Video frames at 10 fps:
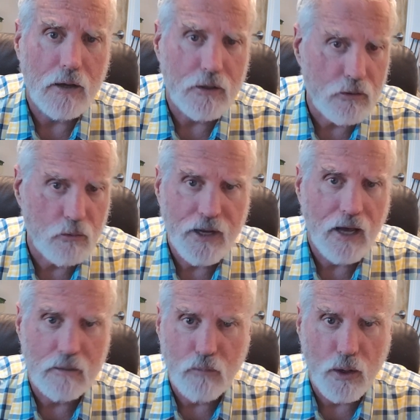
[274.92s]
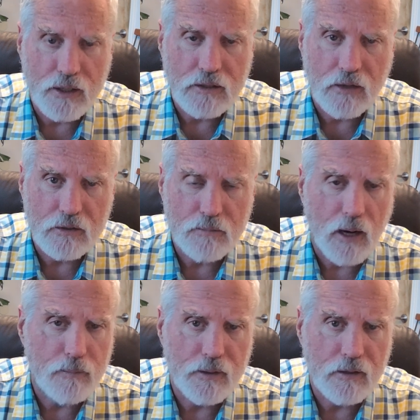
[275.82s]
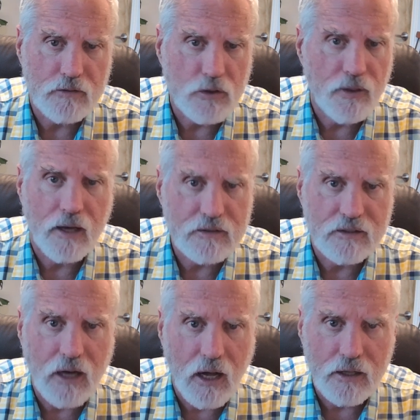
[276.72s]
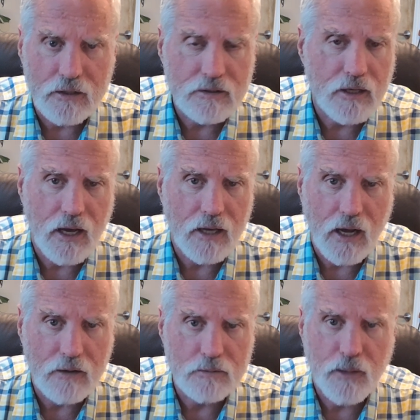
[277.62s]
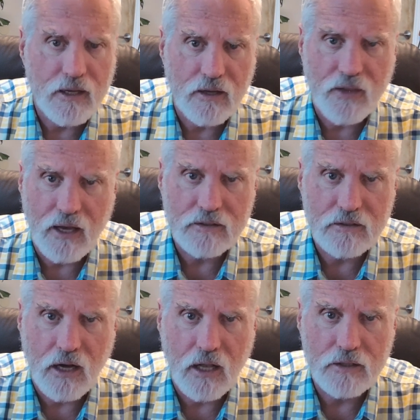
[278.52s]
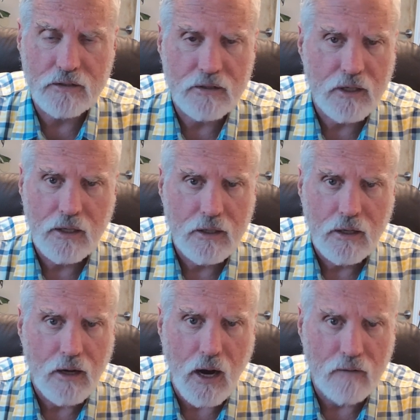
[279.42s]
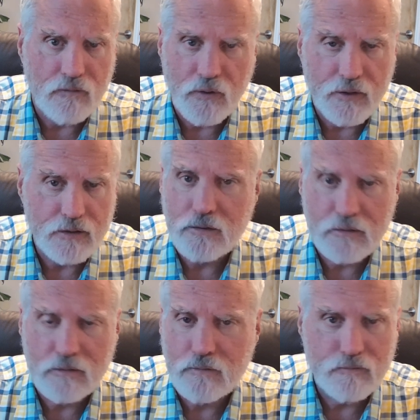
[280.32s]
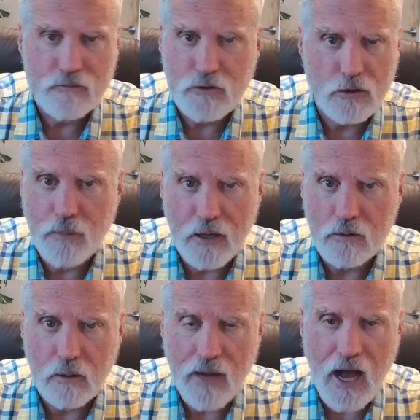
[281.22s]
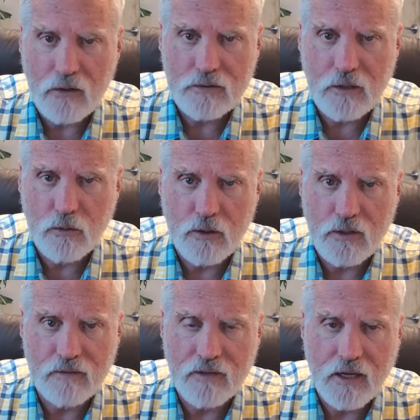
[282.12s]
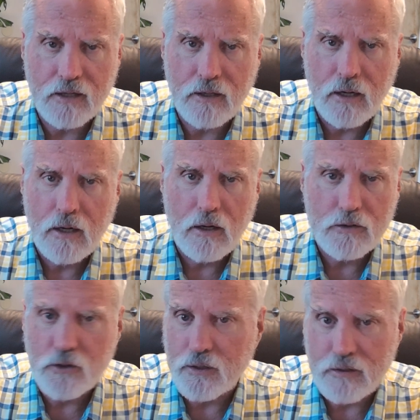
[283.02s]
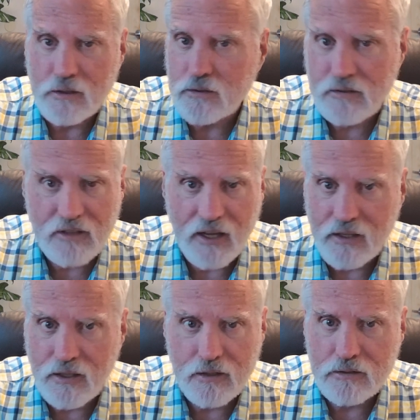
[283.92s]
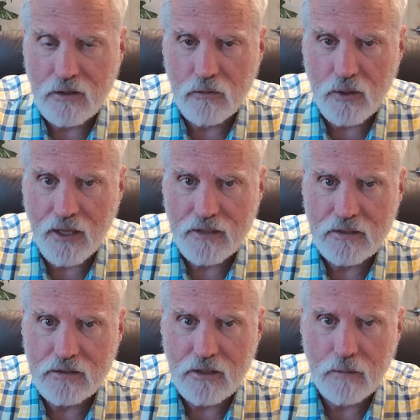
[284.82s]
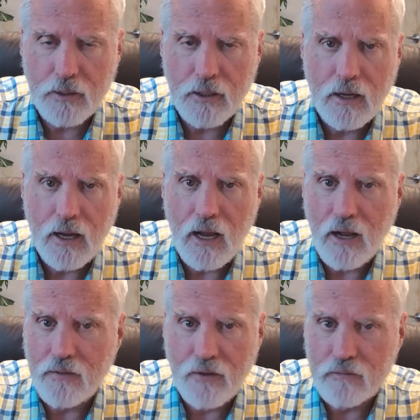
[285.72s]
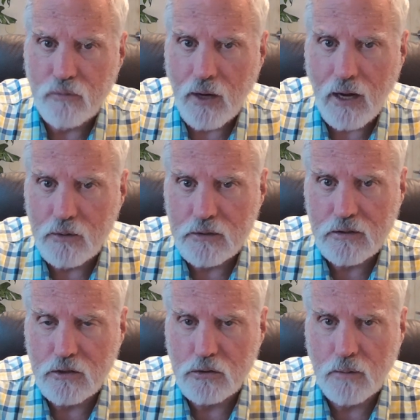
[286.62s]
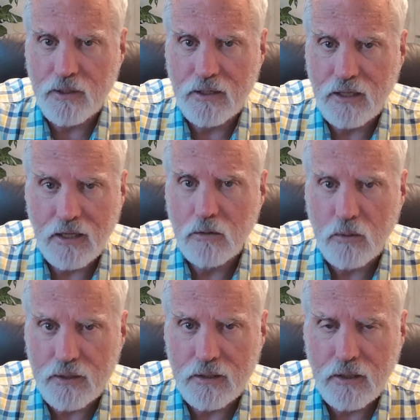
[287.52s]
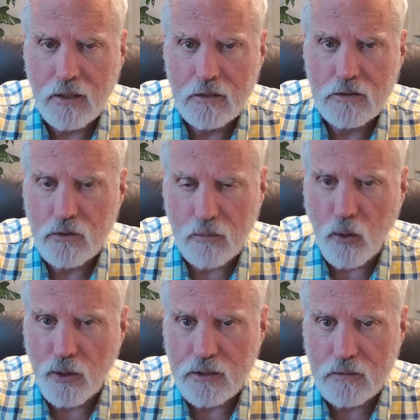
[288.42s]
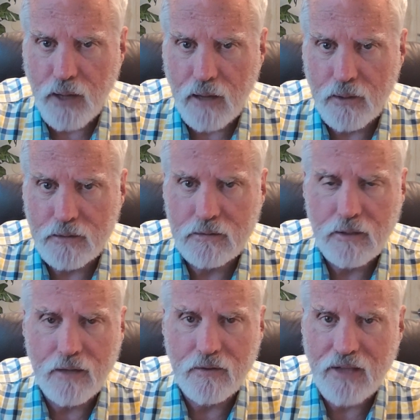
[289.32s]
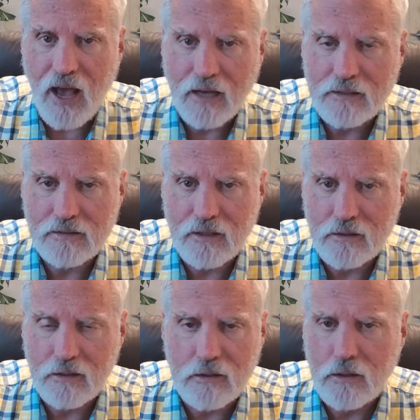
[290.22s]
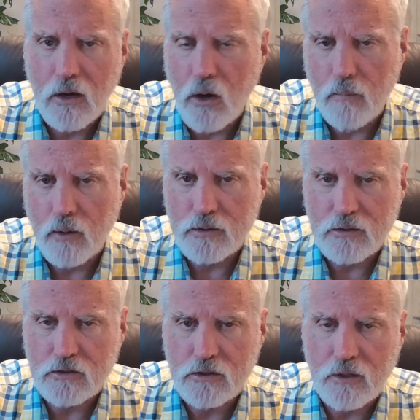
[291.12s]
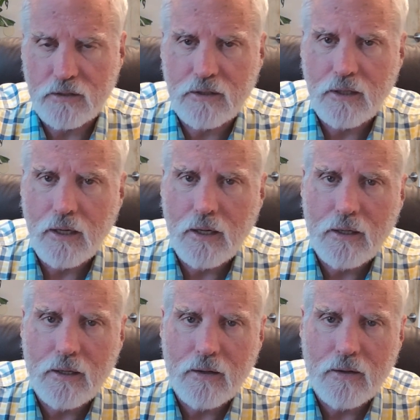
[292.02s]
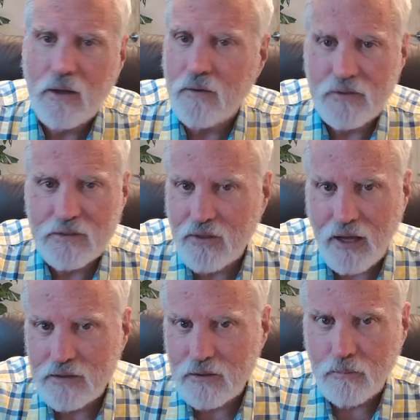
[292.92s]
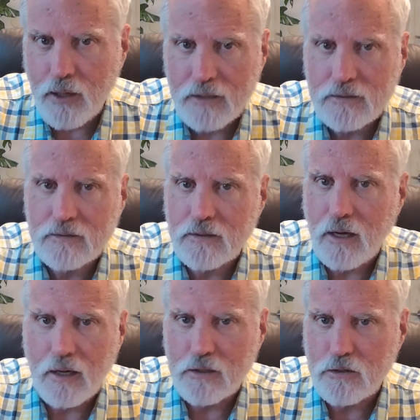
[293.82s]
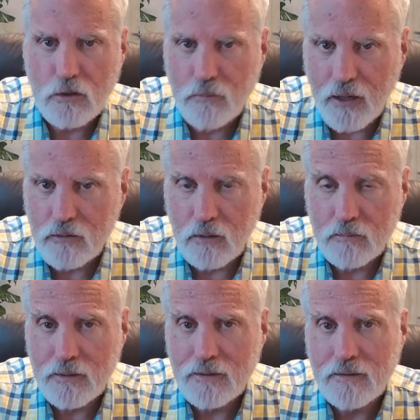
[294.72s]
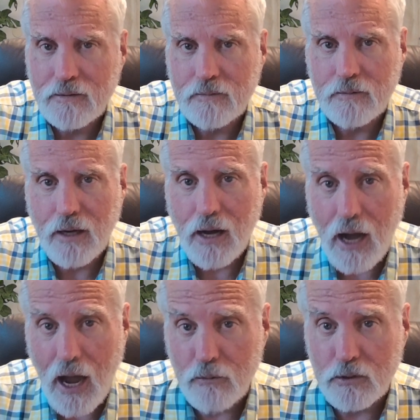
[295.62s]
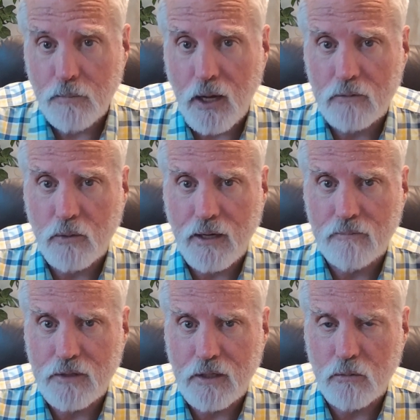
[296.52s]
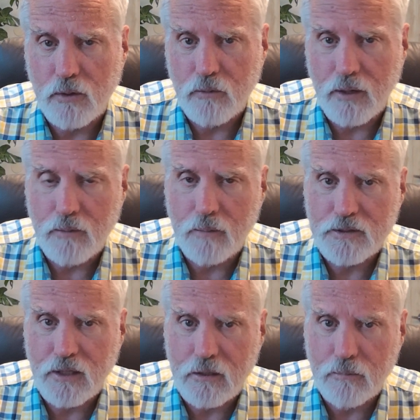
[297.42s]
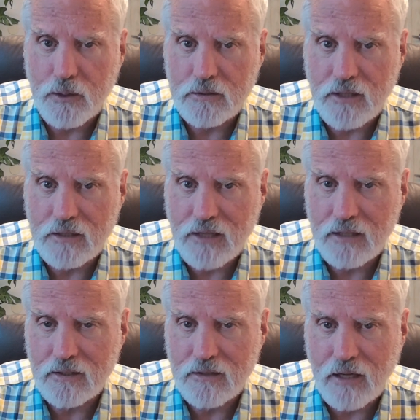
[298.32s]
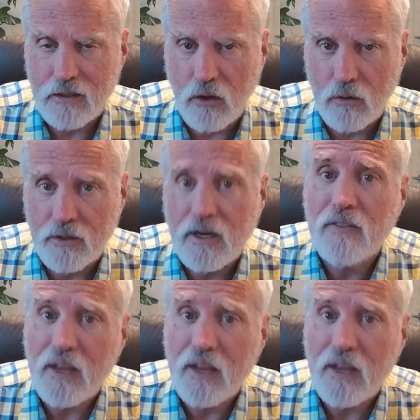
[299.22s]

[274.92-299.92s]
we had a mortgage on this property of $2,000, and I was paying $1,000 for this two-bedroom house that we were living in during this 10 years of relationship, and therefore I was contributing equally to the mortgage payments and the taxes and the homeowner's insurance. If it's $1,000 on a two-bedroom, I respond when I'm representing the person that's got the title holder. That's